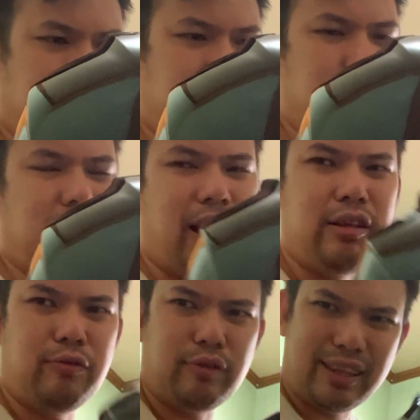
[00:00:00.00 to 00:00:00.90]
it's kind
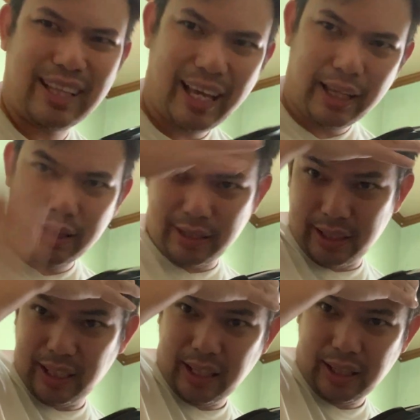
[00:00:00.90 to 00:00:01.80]
of tight
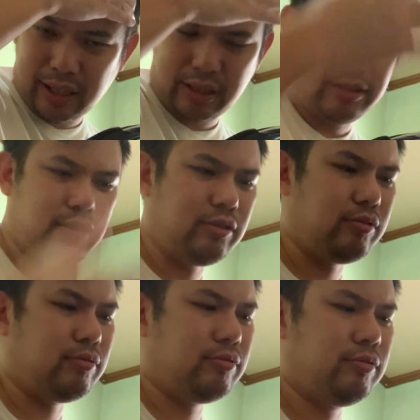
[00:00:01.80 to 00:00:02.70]
here
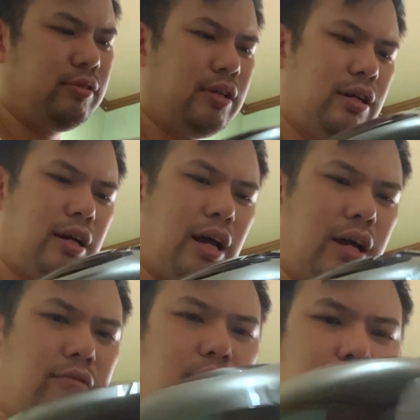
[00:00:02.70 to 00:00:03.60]
so I
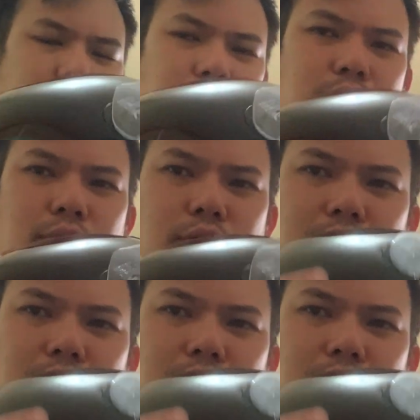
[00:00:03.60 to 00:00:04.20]
have to go for